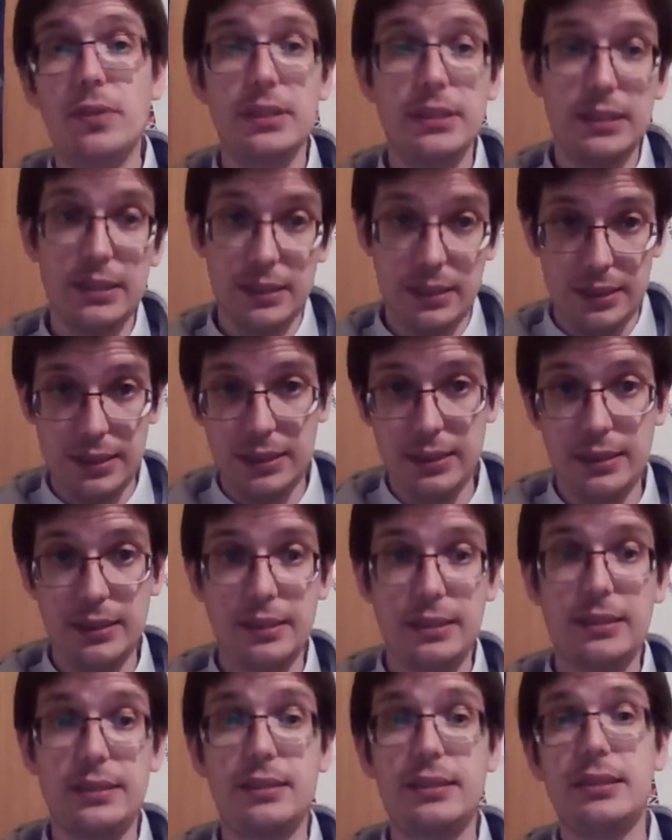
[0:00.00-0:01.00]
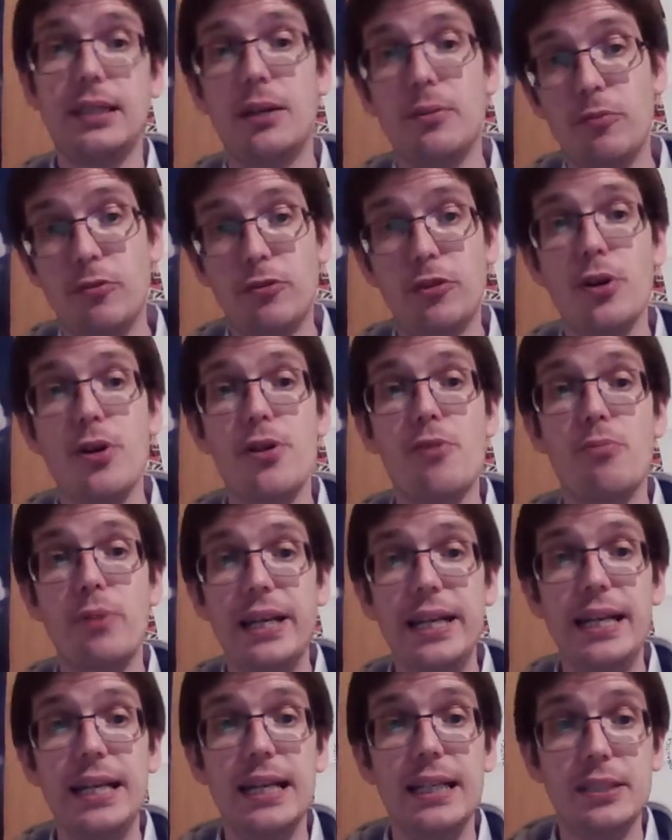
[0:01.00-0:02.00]
Some further
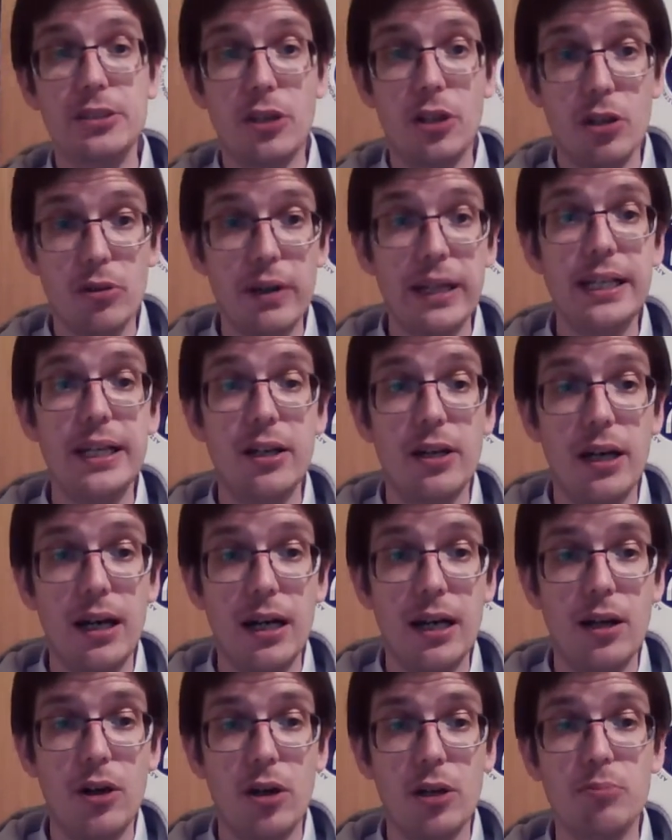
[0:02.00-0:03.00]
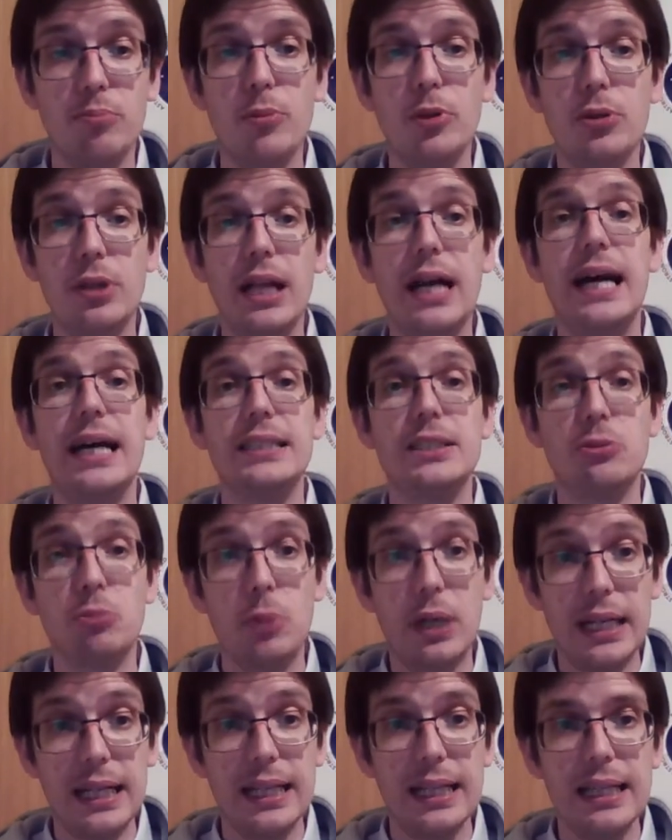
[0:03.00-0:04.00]
reading is already on Moodle as
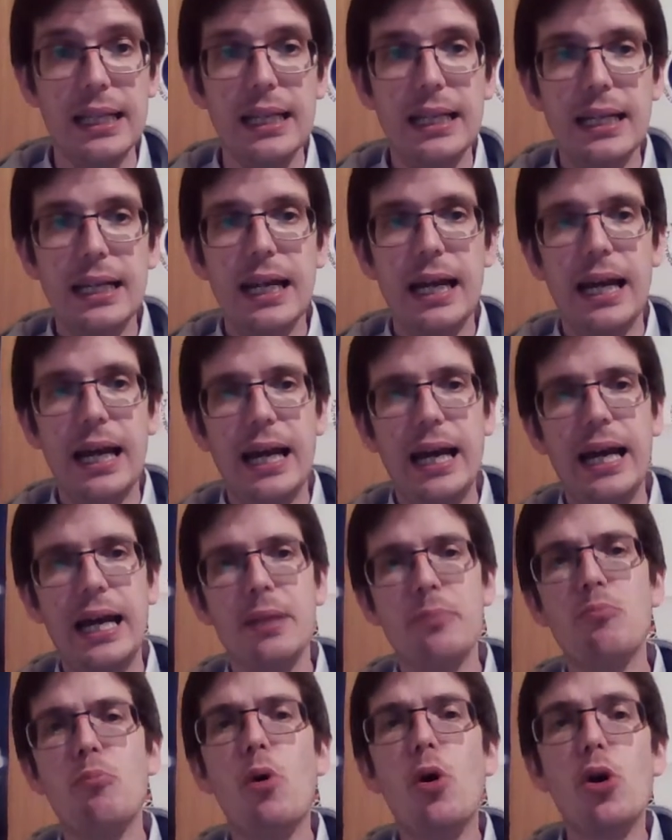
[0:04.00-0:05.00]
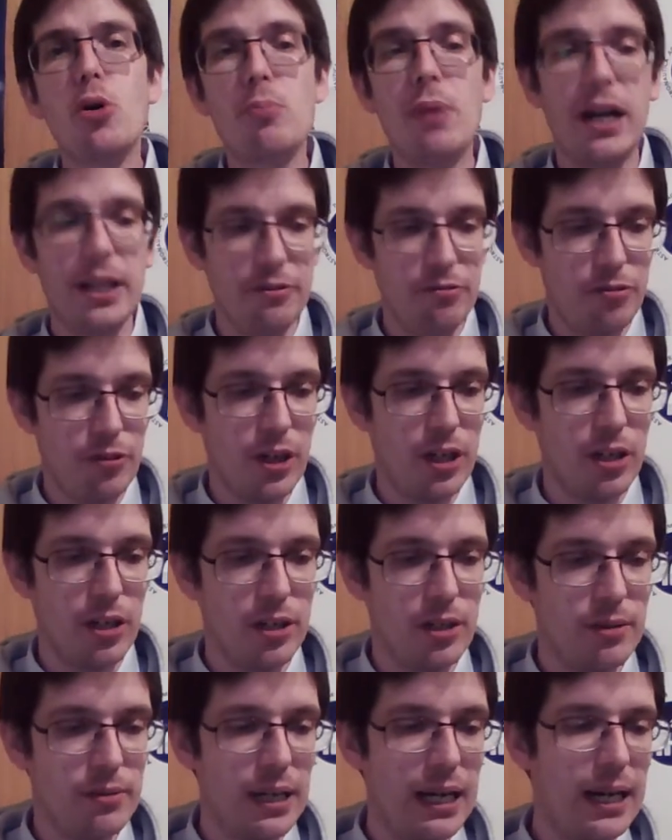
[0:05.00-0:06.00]
well, and more might
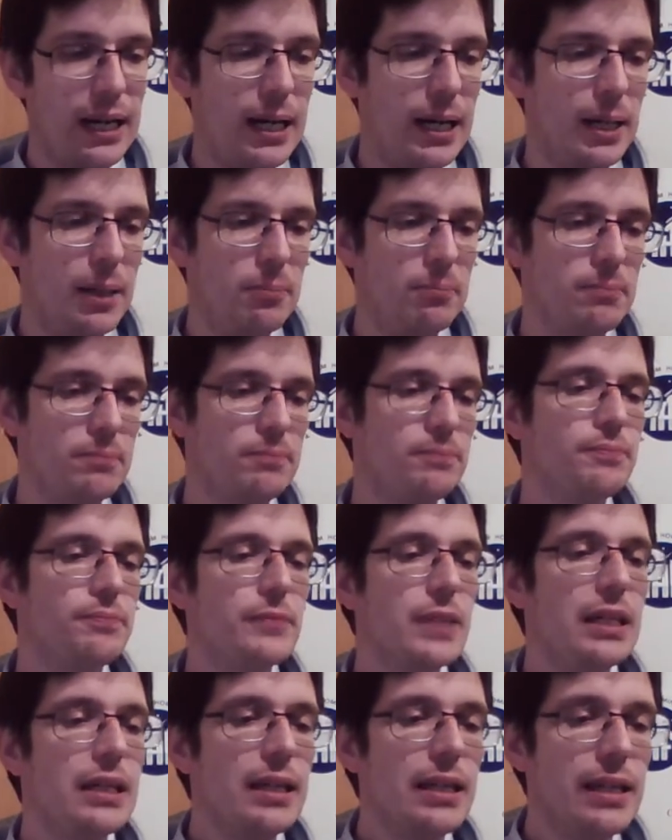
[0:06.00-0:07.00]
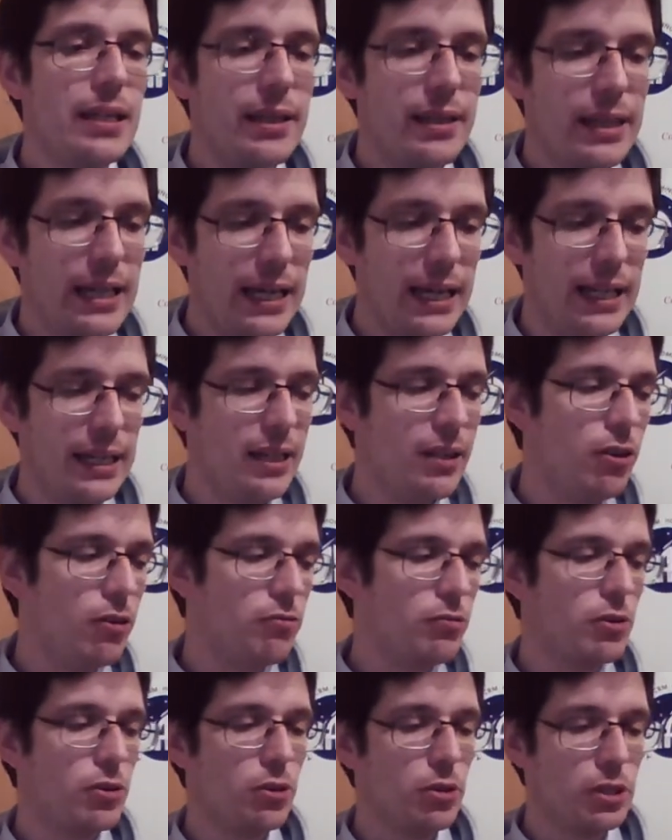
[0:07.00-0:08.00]
follow. Then, of
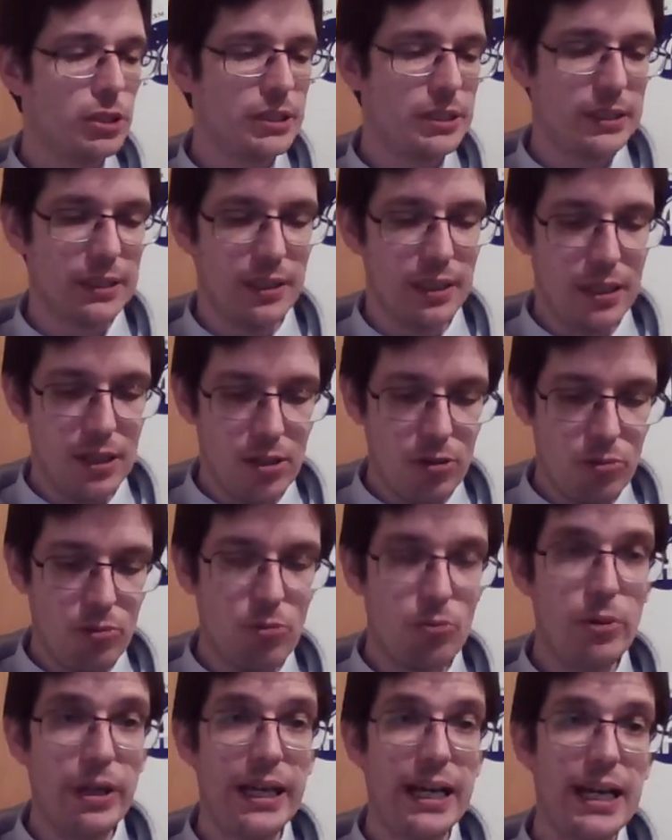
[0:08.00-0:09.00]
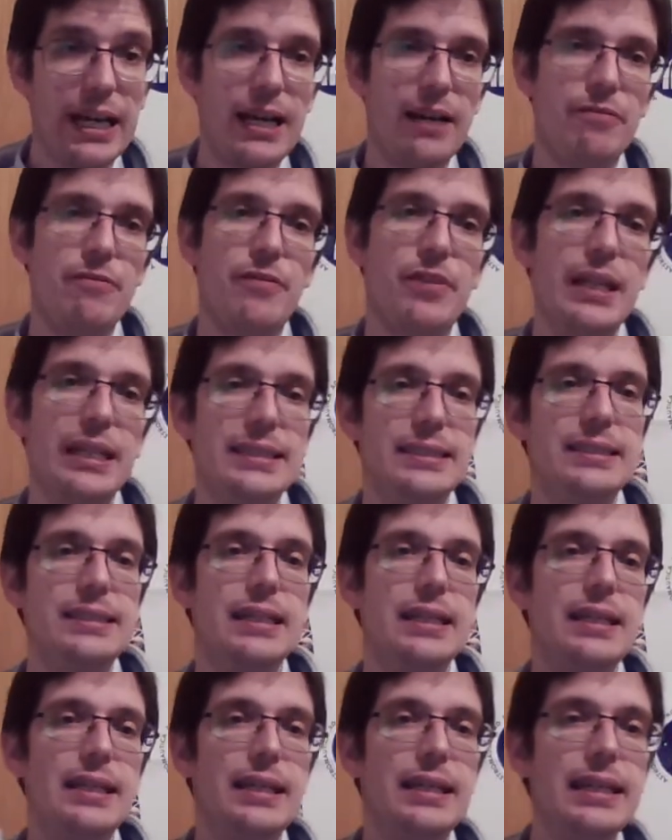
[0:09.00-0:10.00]
course, we have this
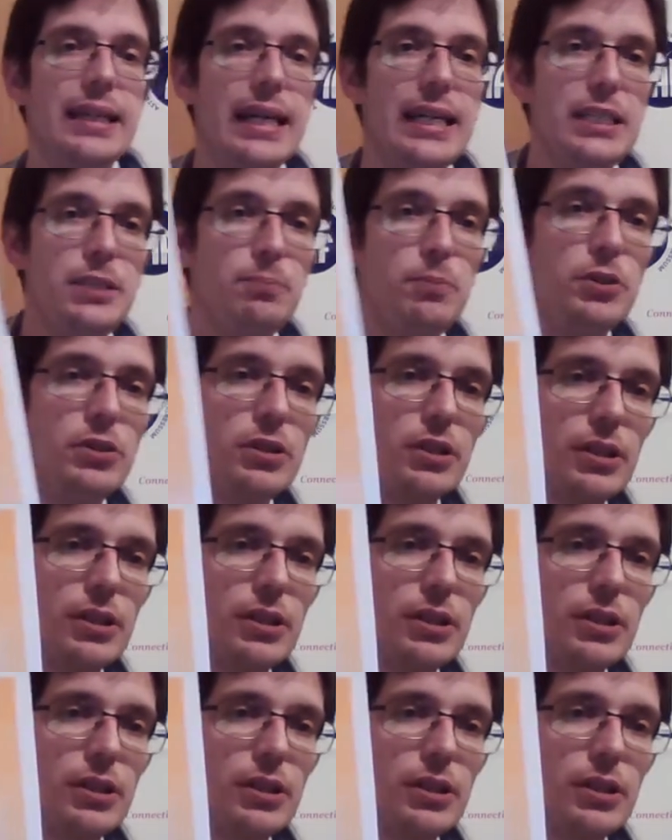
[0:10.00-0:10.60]
casebook